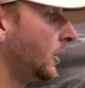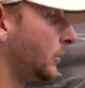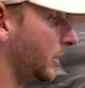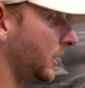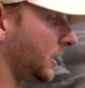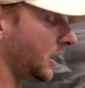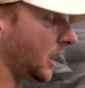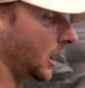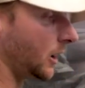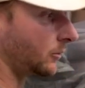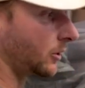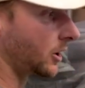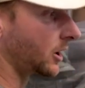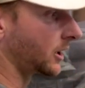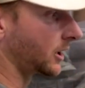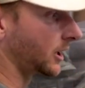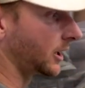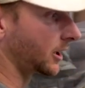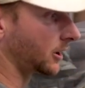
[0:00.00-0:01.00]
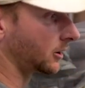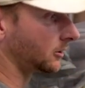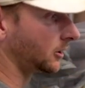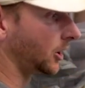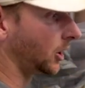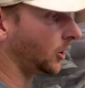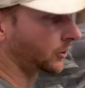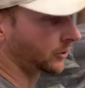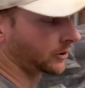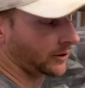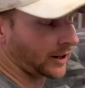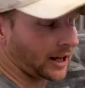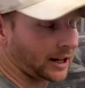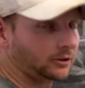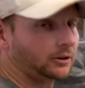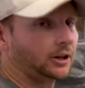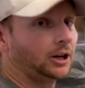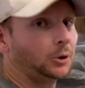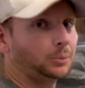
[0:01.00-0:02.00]
but again, we're going to get close, and
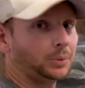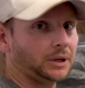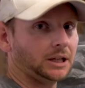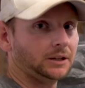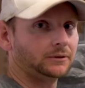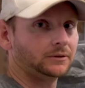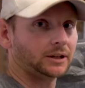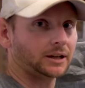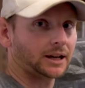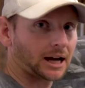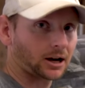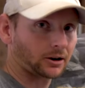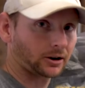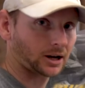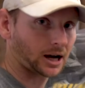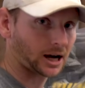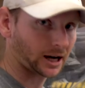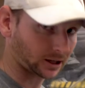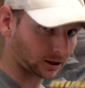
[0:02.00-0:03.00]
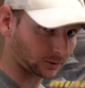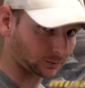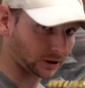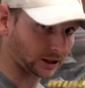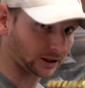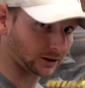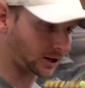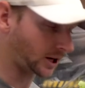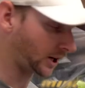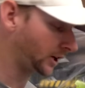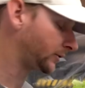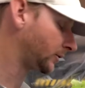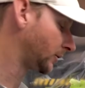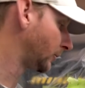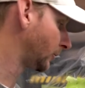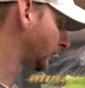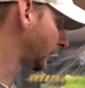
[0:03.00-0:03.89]
that'll help even it out and hide our blend lines from